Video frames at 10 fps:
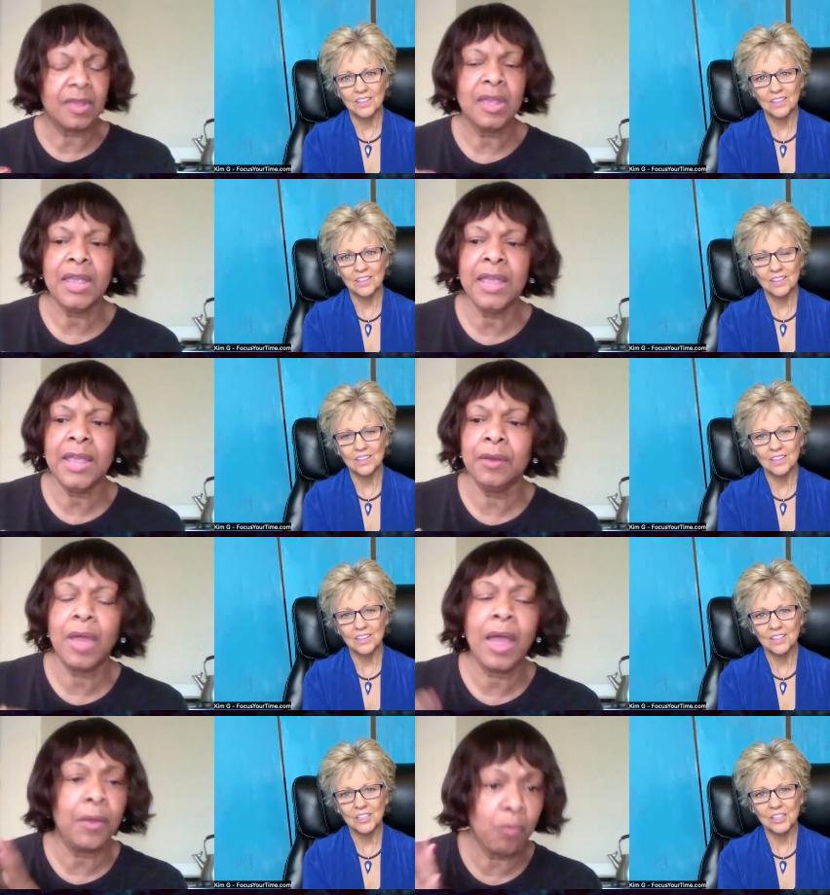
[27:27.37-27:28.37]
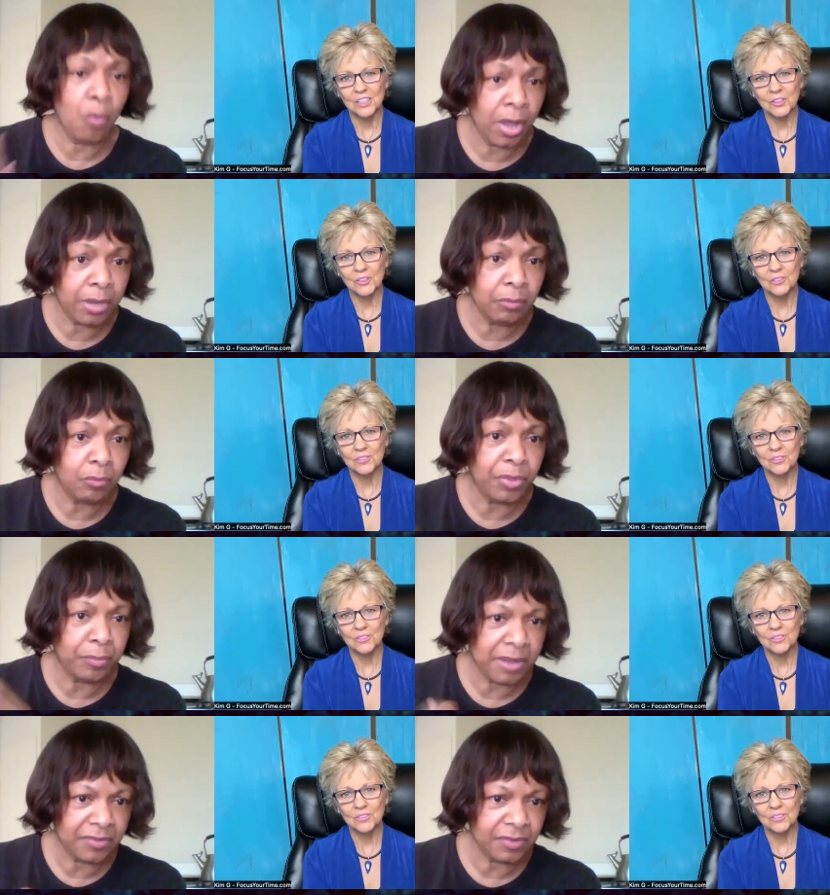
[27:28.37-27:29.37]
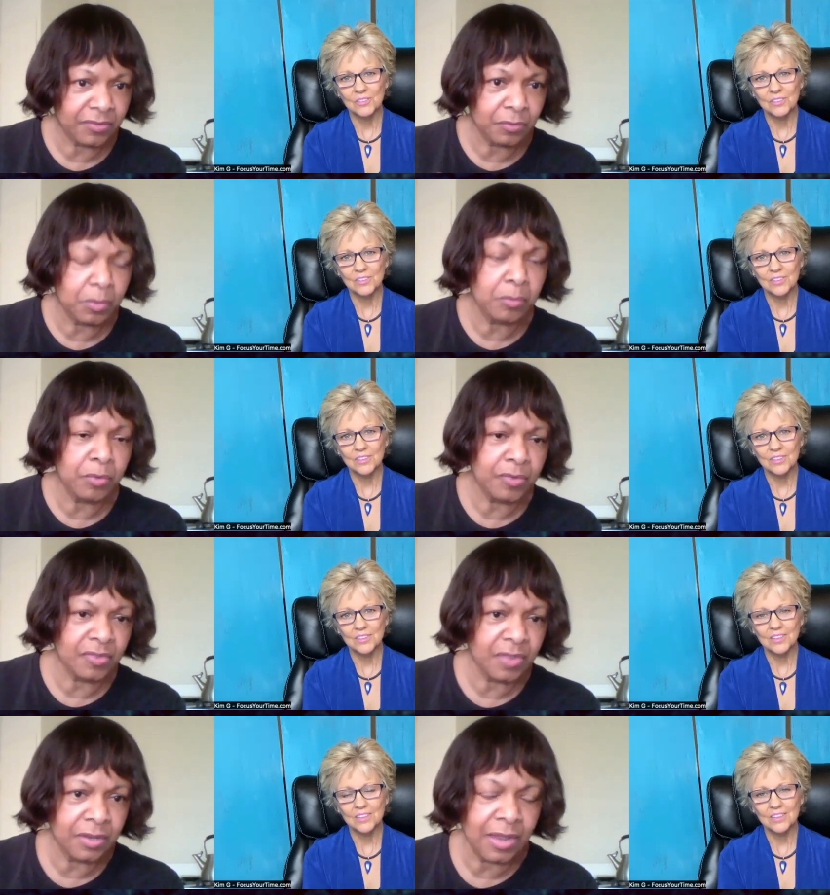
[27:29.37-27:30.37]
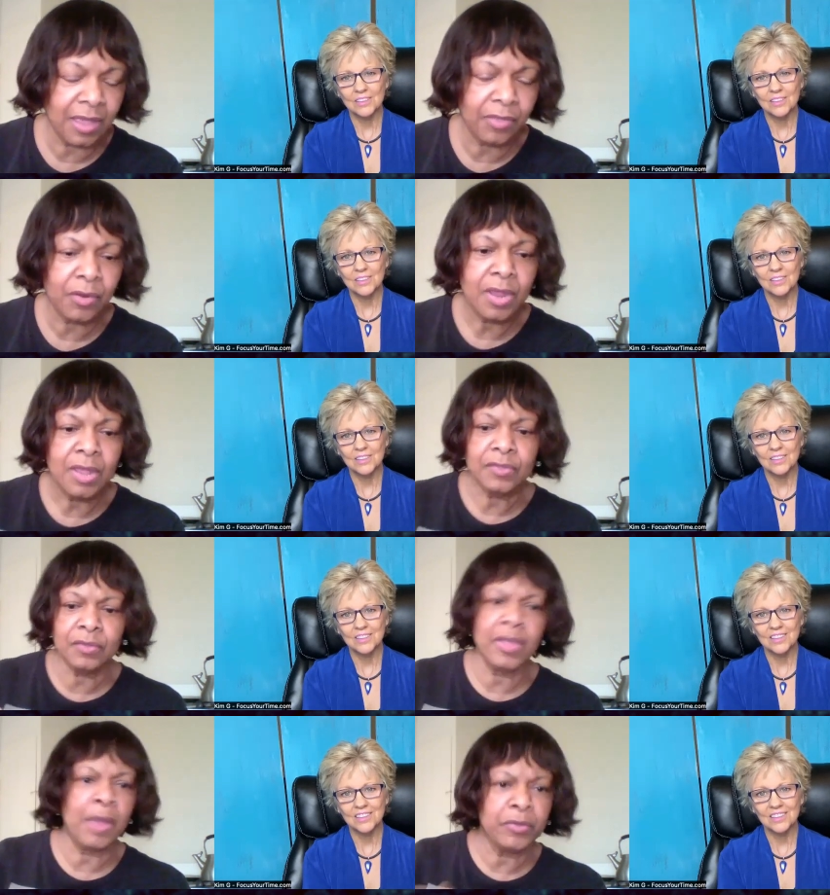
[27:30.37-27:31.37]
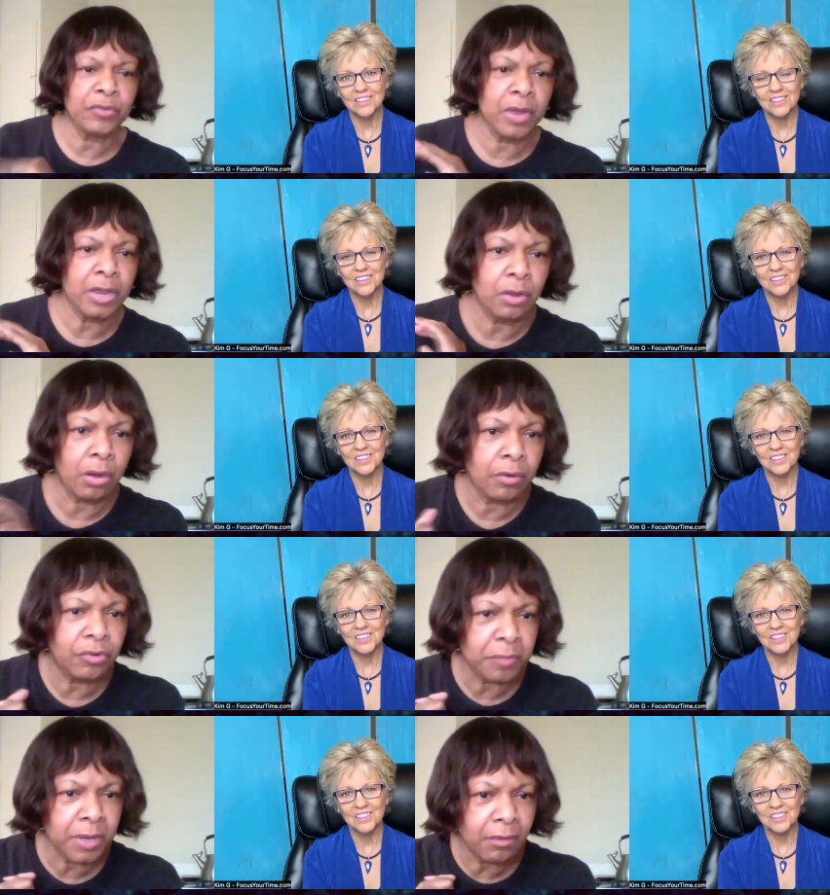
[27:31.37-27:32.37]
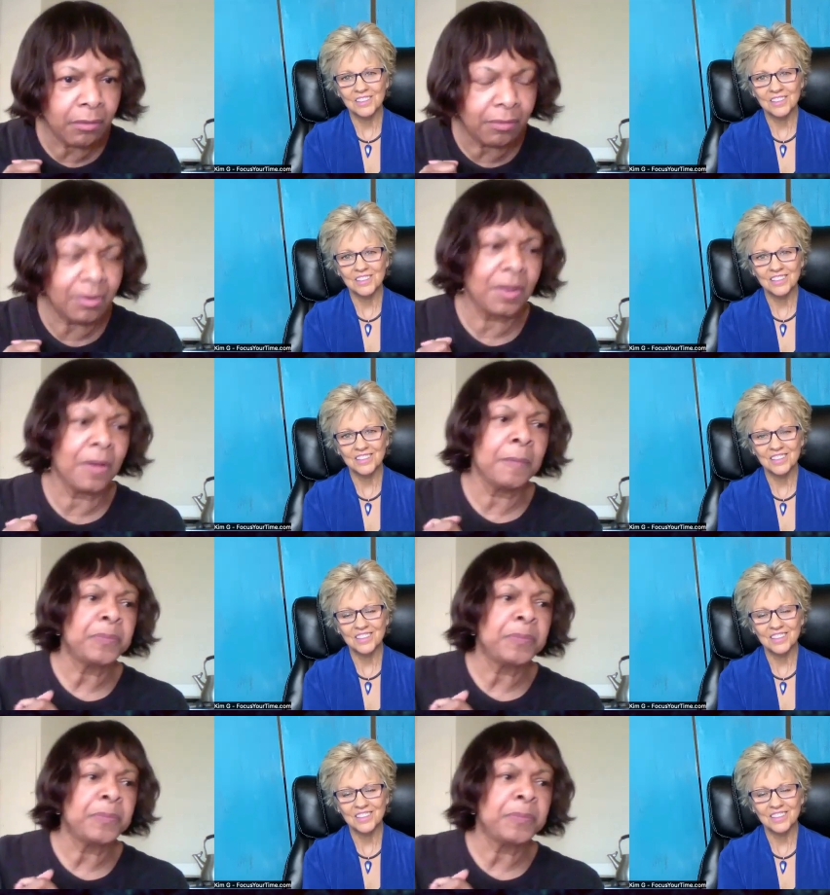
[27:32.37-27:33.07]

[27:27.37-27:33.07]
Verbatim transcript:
Speaker 1: and I won with my sister. We used to sing together. So that was great encouragement, you know.